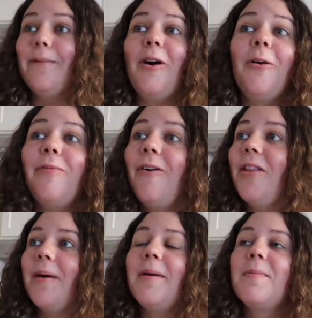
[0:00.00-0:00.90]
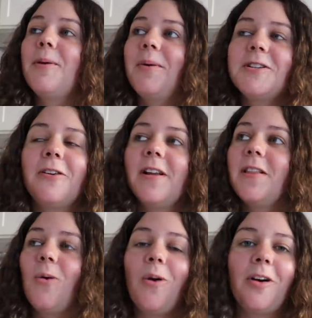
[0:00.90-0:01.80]
I'm hopeful that maybe we're turning
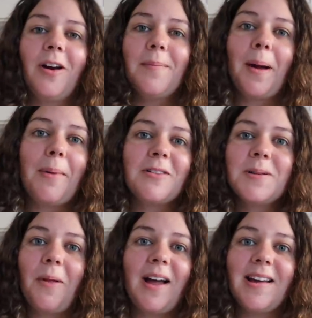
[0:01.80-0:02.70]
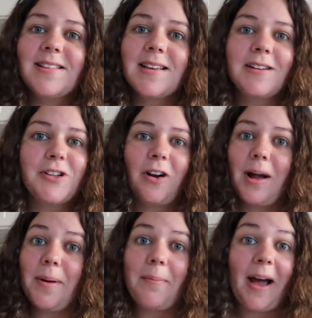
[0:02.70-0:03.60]
the corner and my milk supply is gonna start
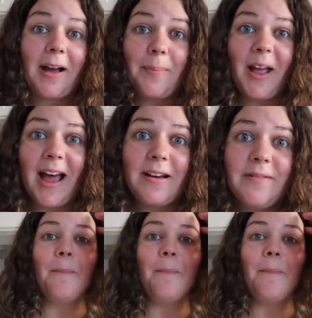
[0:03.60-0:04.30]
coming back up again.